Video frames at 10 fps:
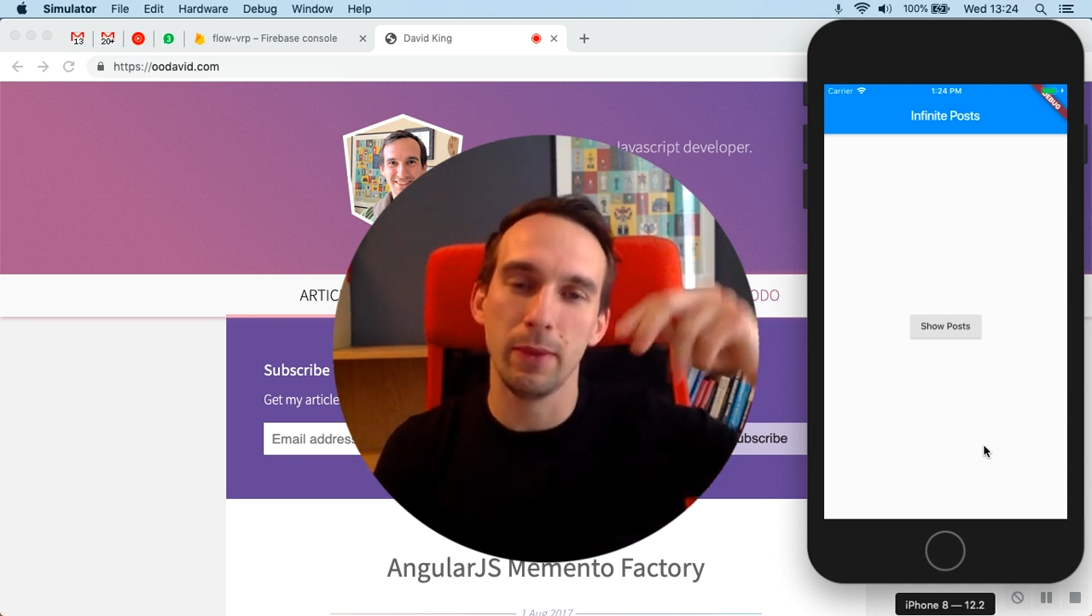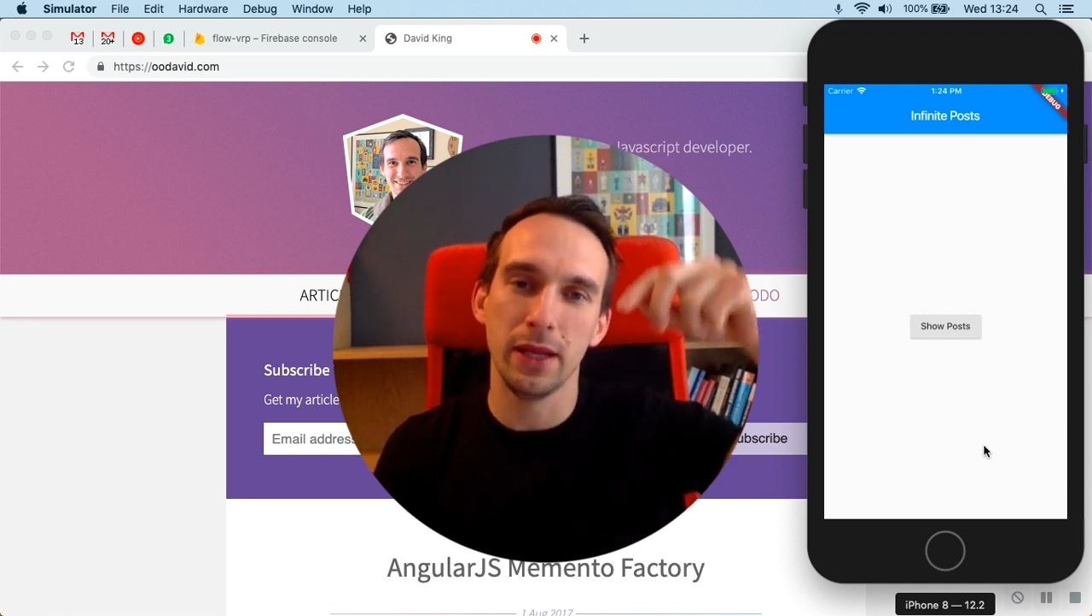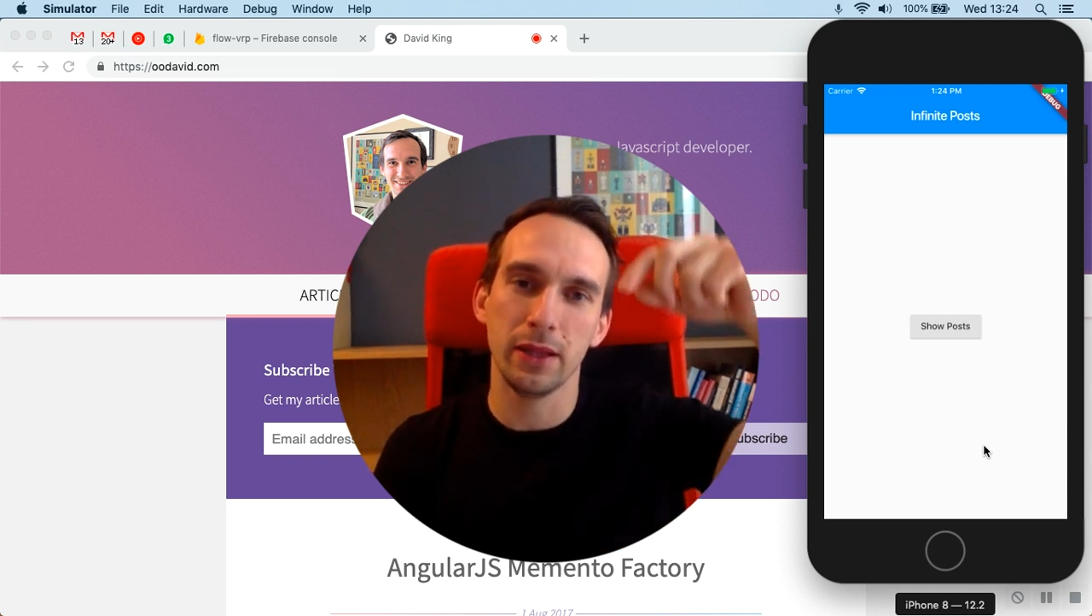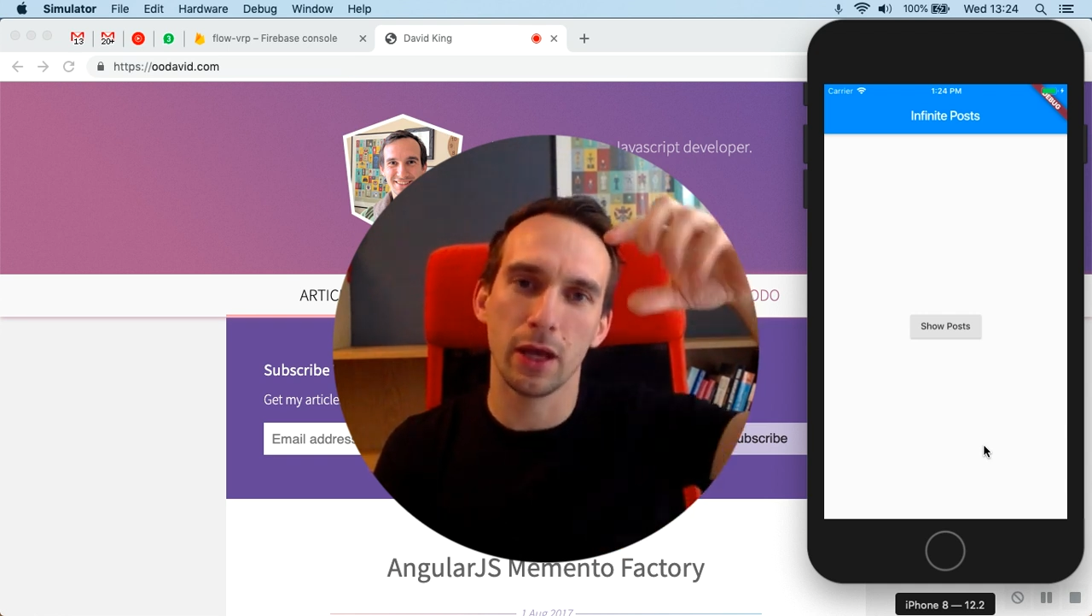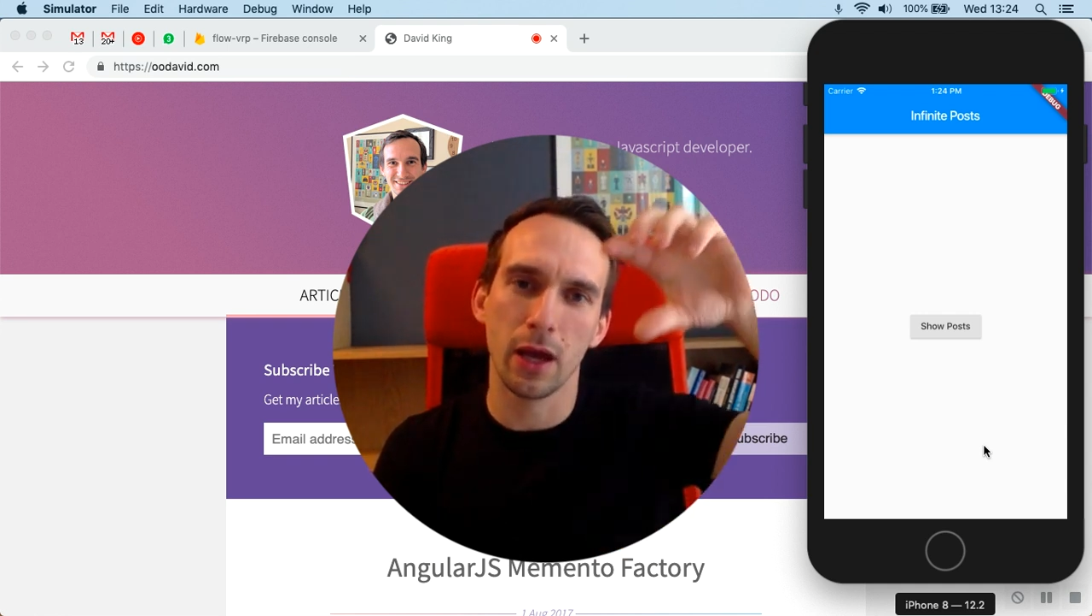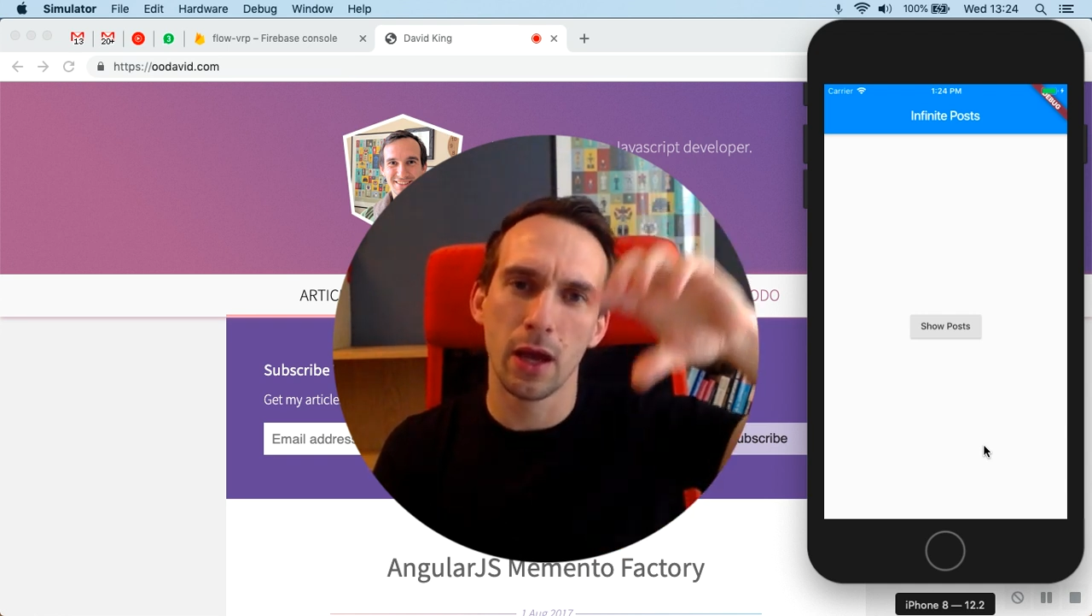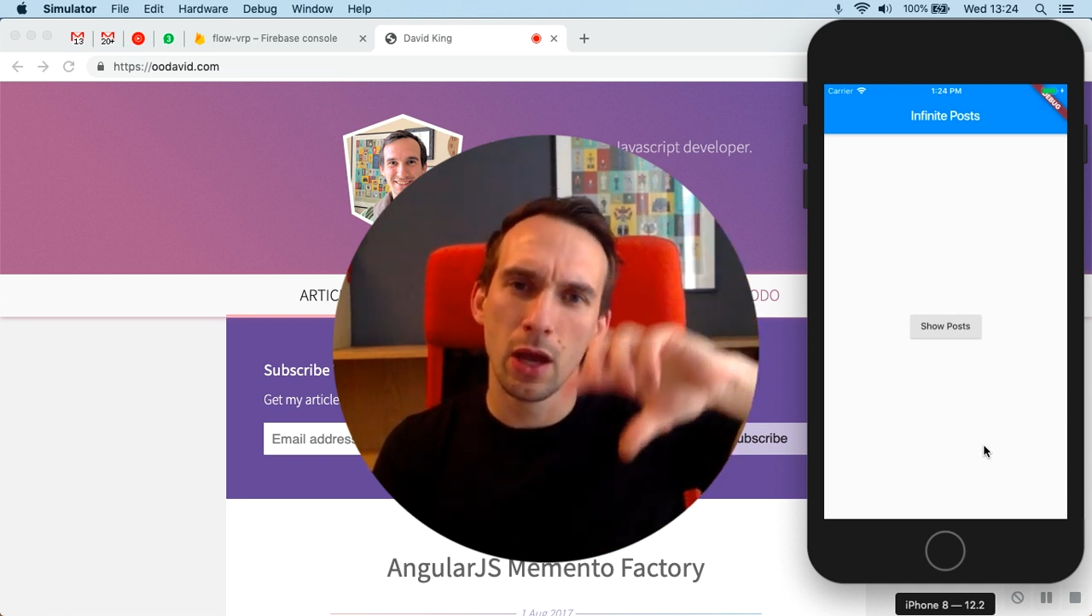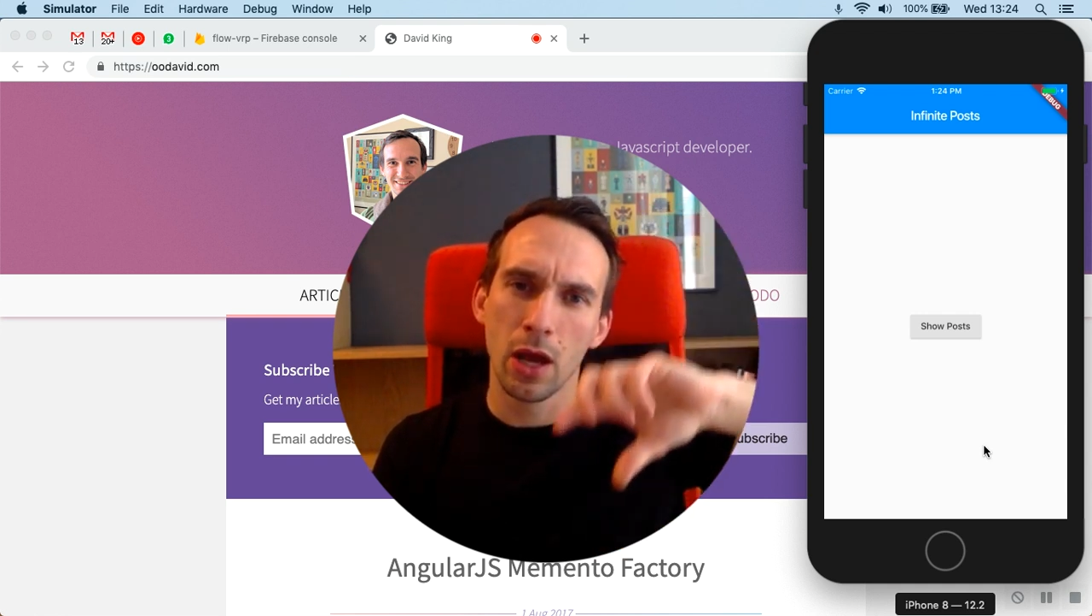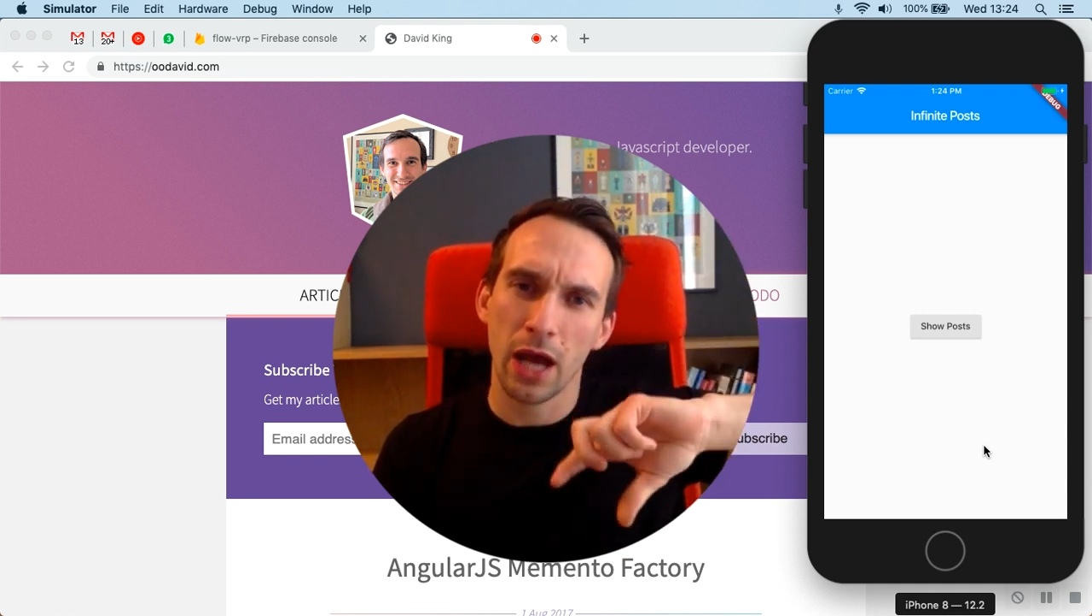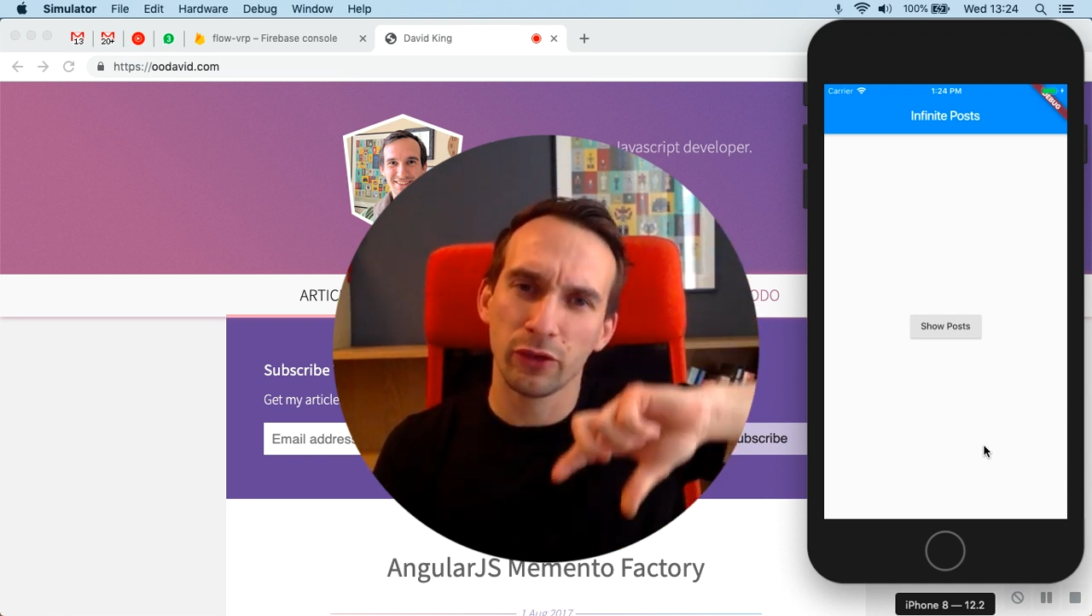I mean that
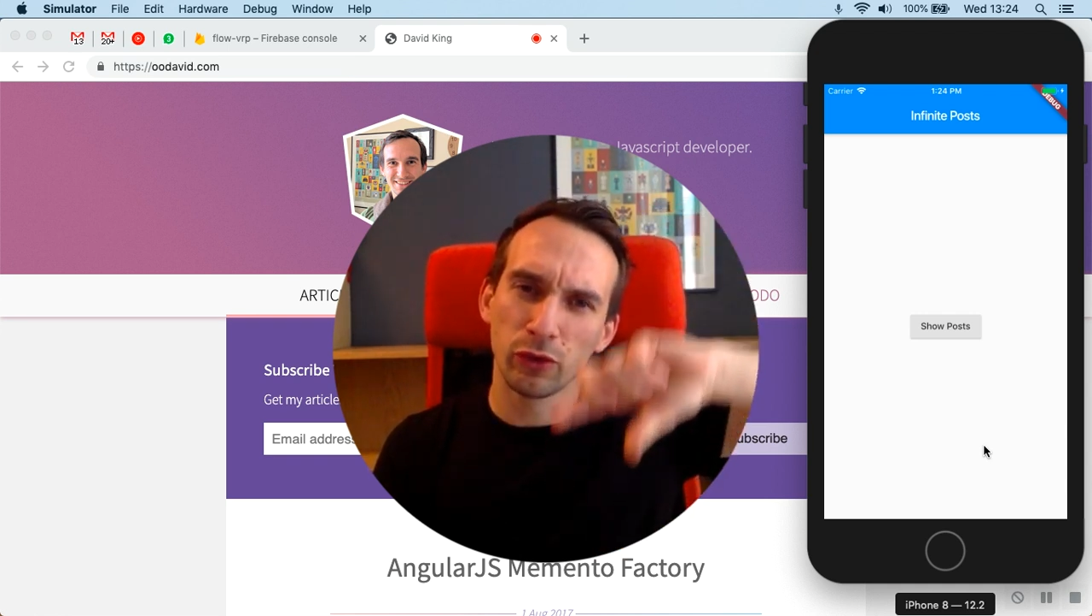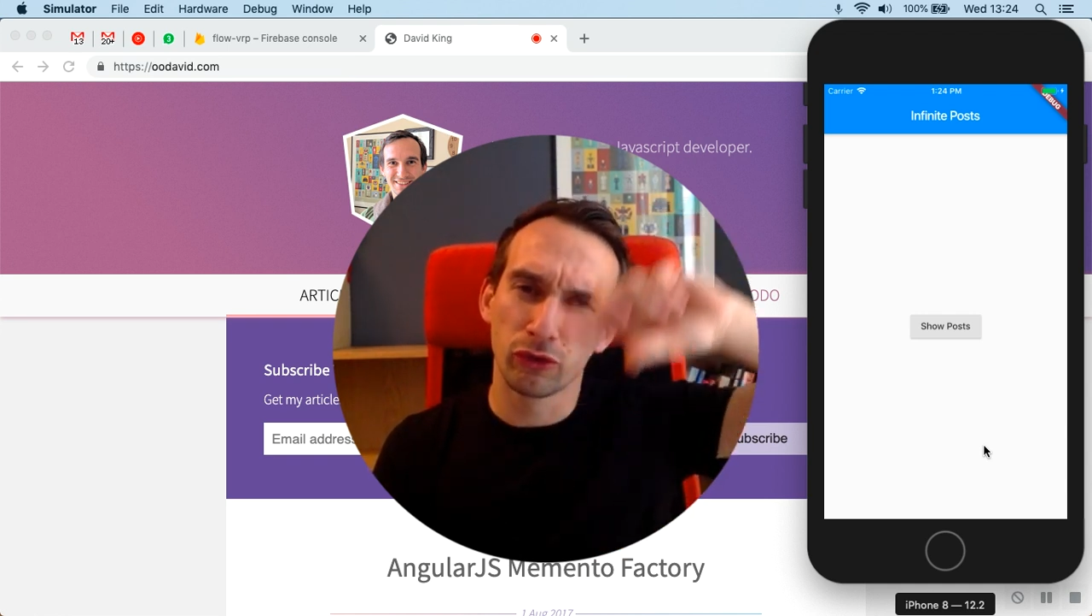as